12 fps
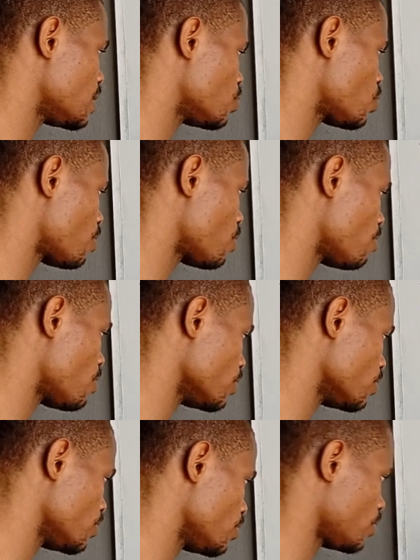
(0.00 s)
then double
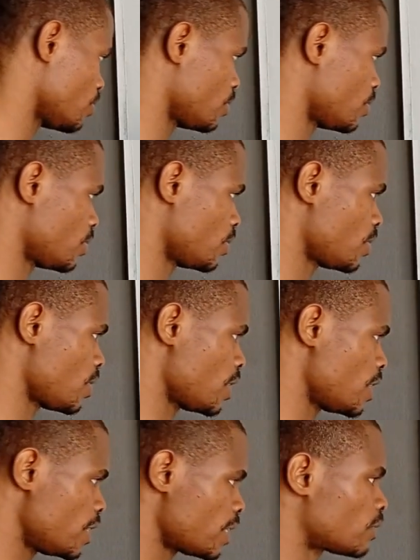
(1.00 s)
bond.
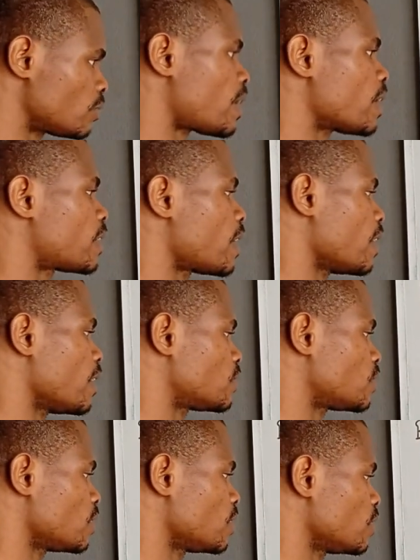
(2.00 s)
In another
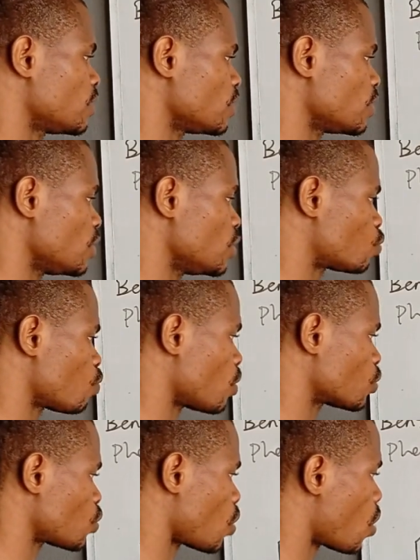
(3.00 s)
case, it
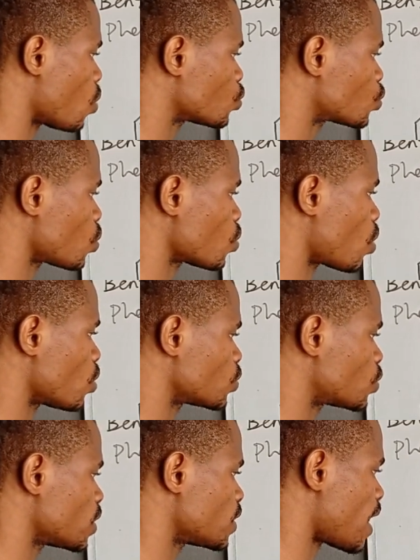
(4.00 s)
was also
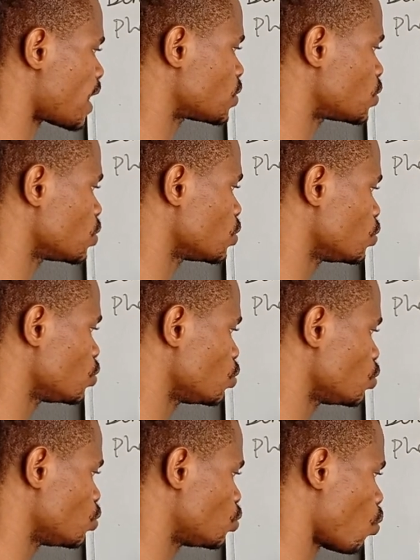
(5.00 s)
considered
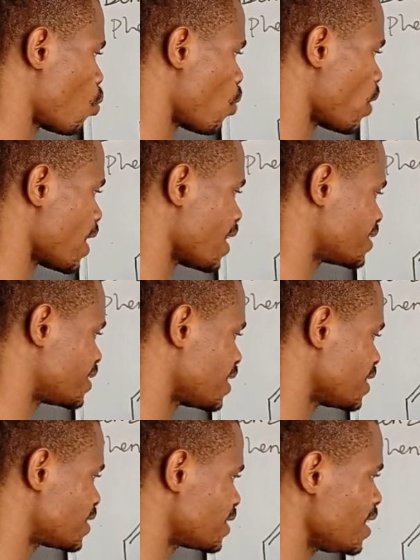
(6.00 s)
to
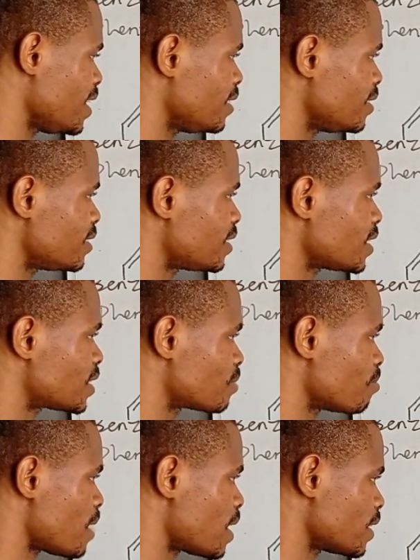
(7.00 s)
exist in
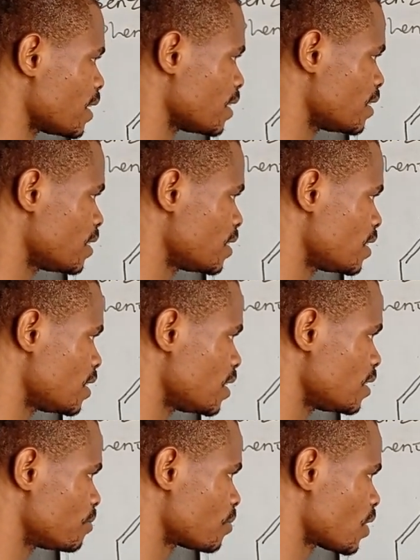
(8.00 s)
this manner,
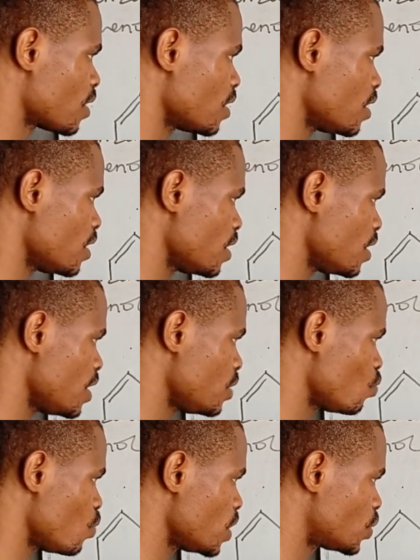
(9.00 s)

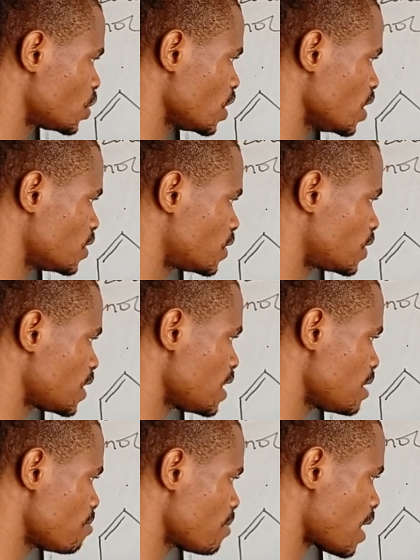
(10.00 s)
in which it
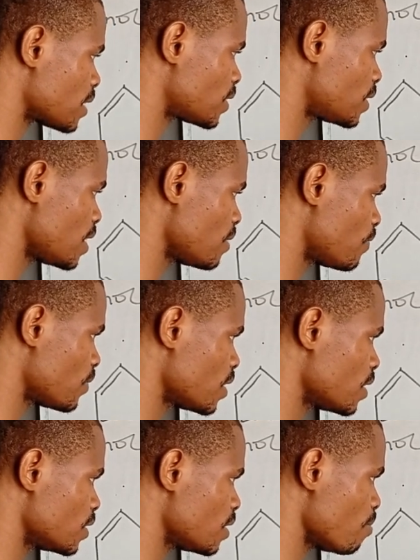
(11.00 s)
seemed as if
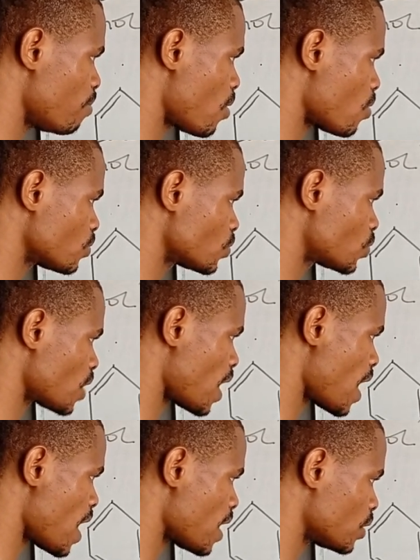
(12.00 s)
the bonds
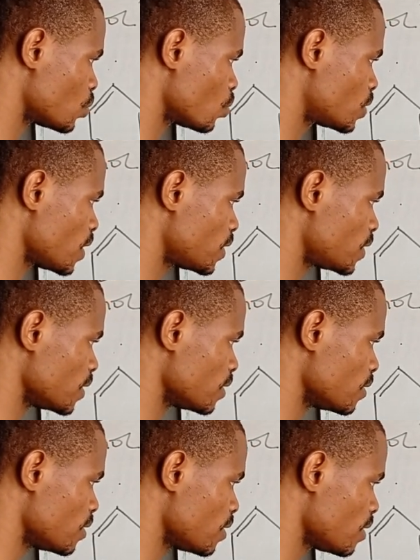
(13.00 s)
are rotating,